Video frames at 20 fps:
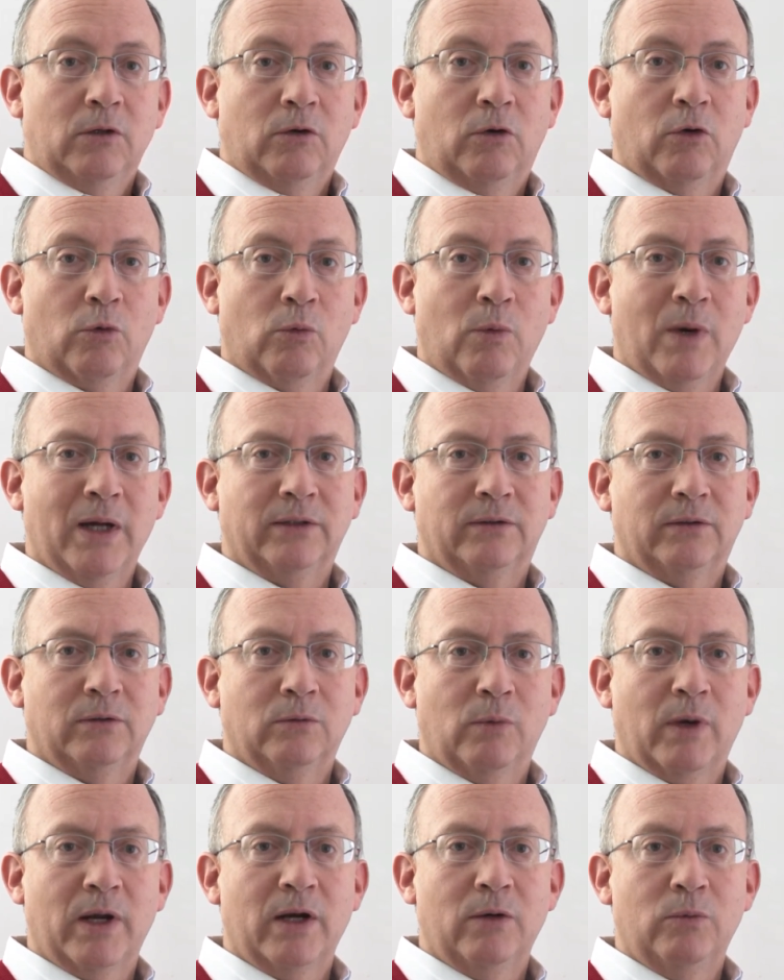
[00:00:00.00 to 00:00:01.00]
Or what?
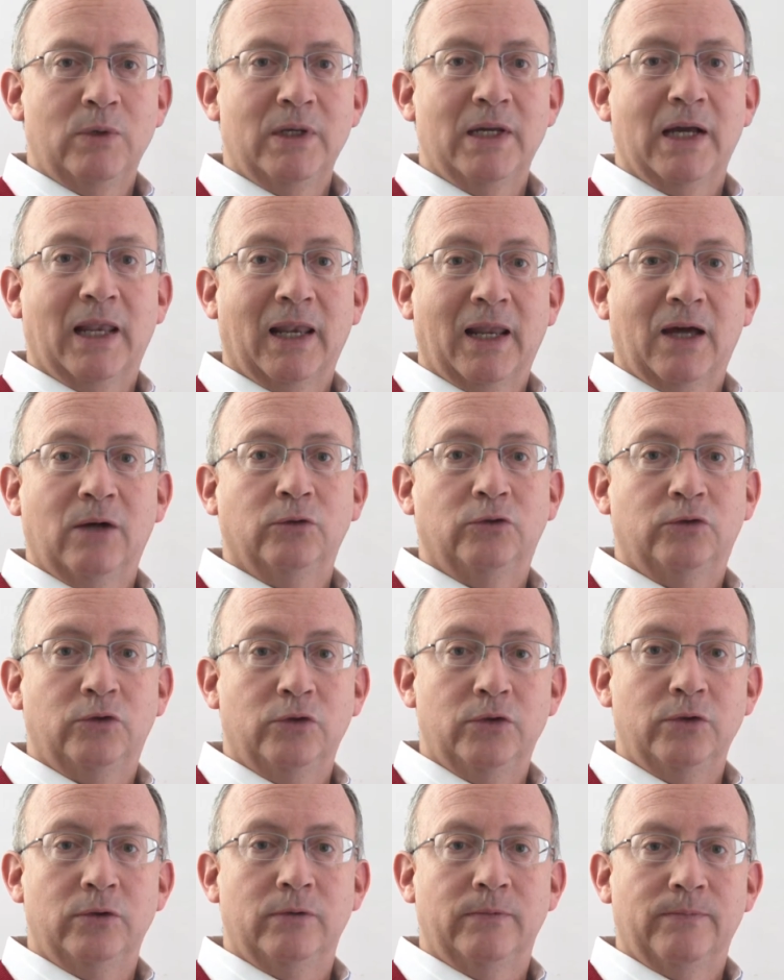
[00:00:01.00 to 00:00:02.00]
What are we allowed to
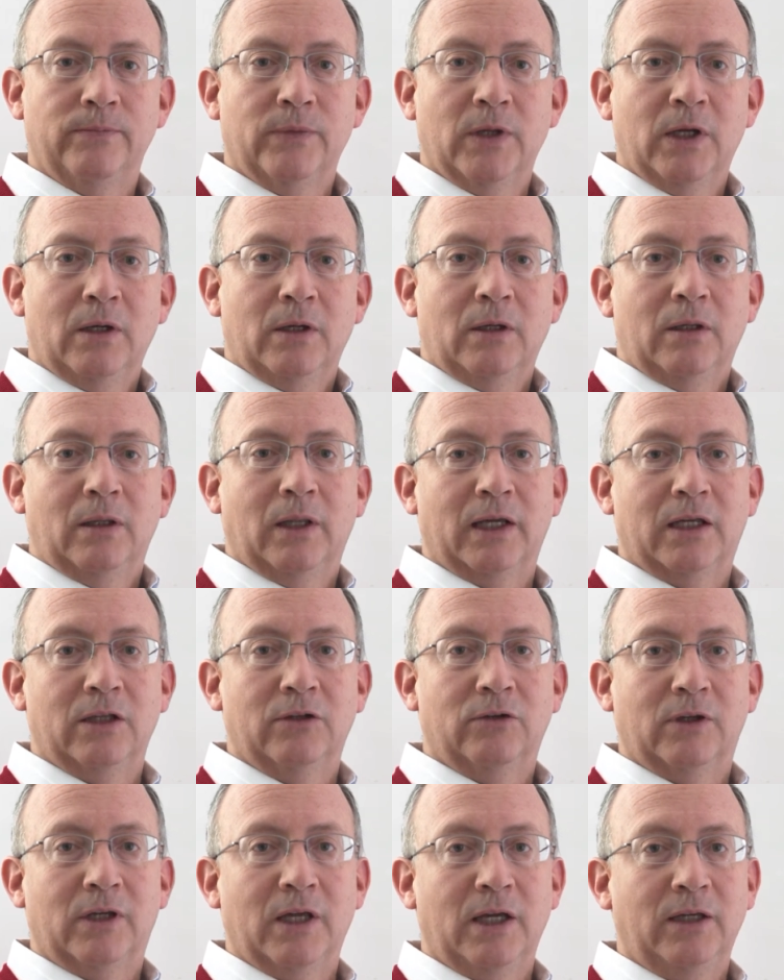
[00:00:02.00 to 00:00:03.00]
do? Like in
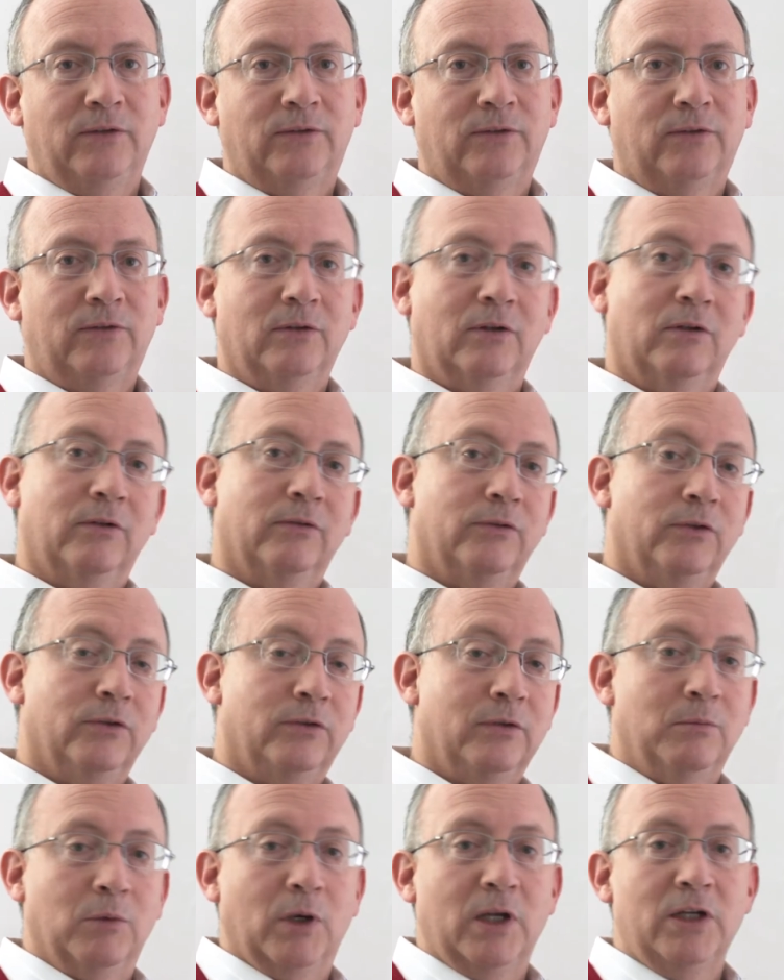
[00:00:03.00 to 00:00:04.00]
the case of the
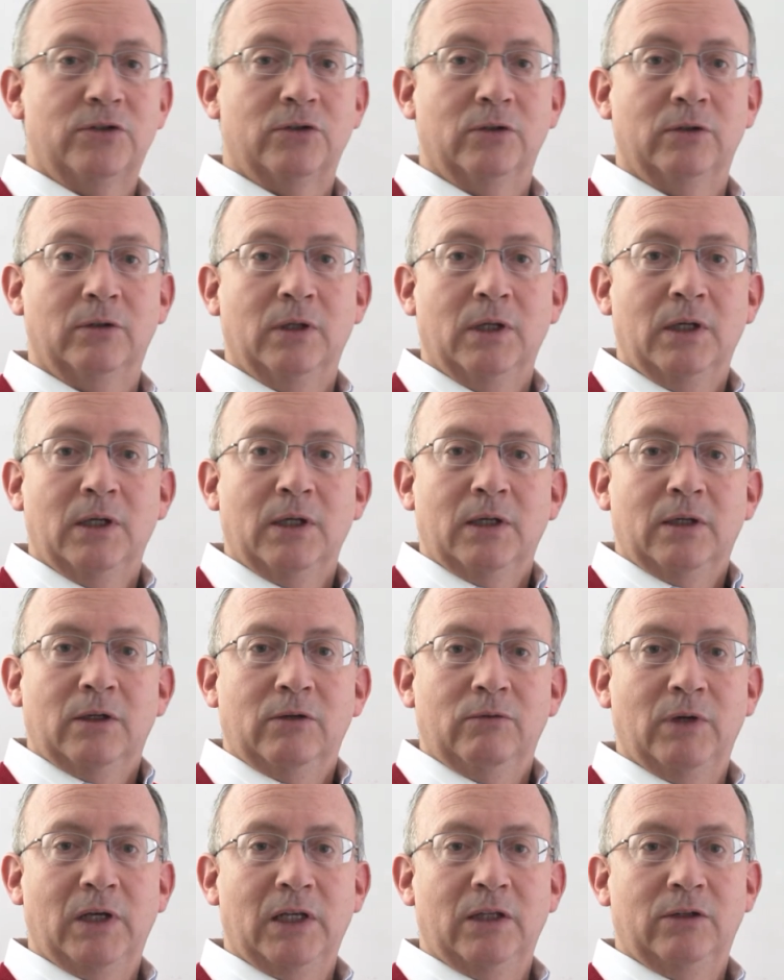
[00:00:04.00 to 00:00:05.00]
simulation,
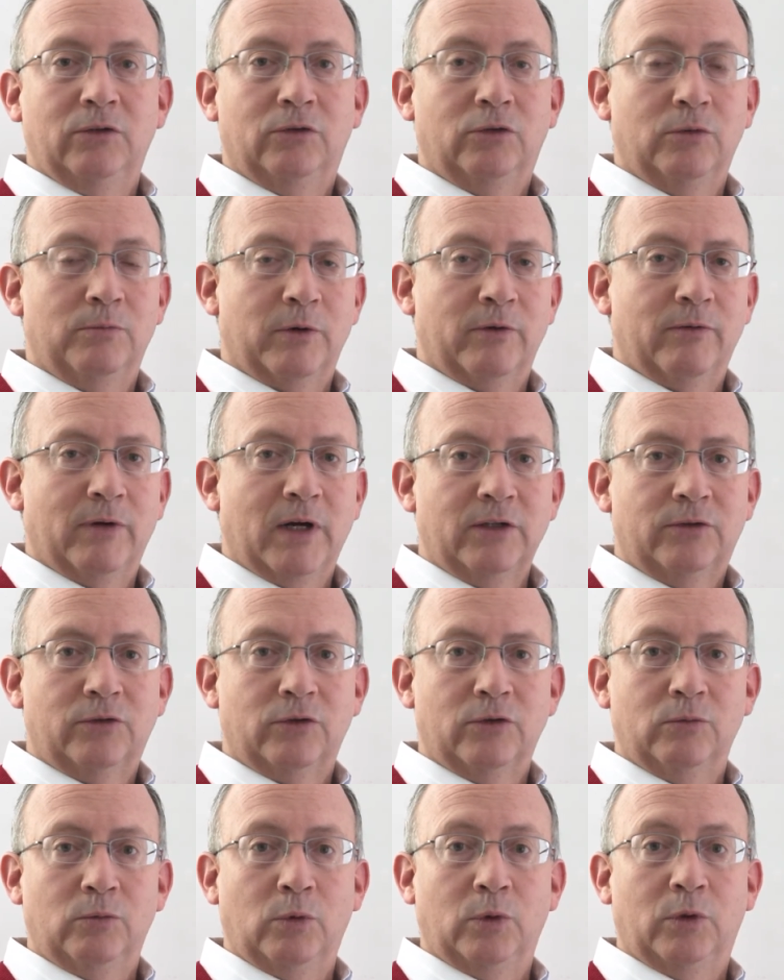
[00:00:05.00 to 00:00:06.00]
really the
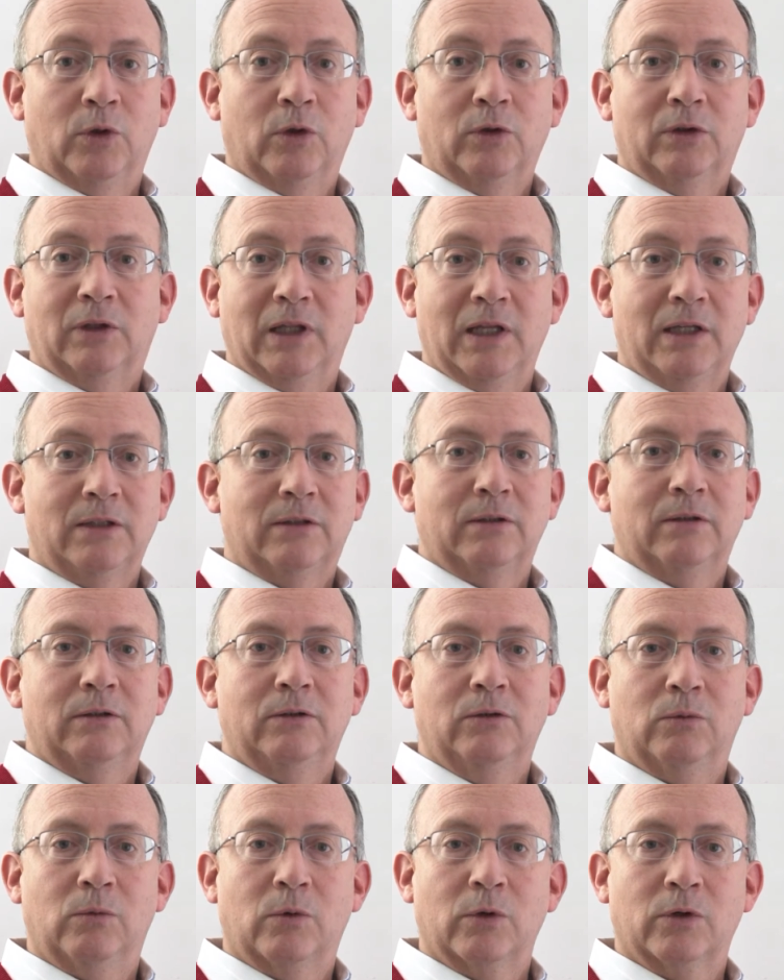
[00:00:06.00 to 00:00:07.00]
supervisor would not let
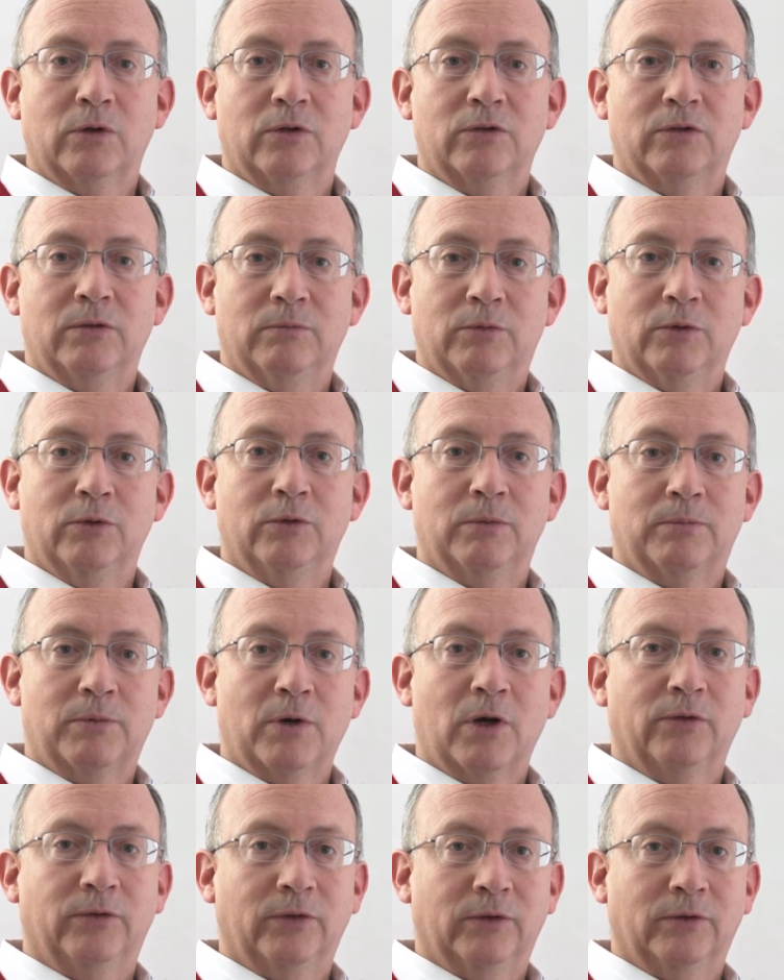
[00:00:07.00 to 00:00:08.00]
the workers improve the
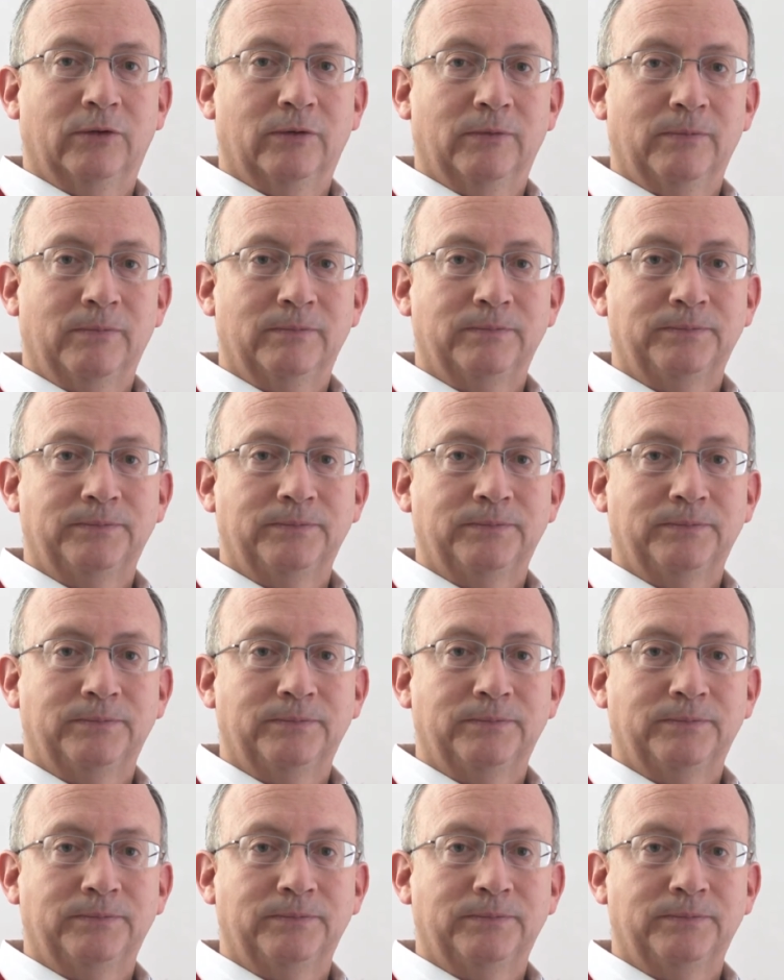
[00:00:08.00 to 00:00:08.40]
process.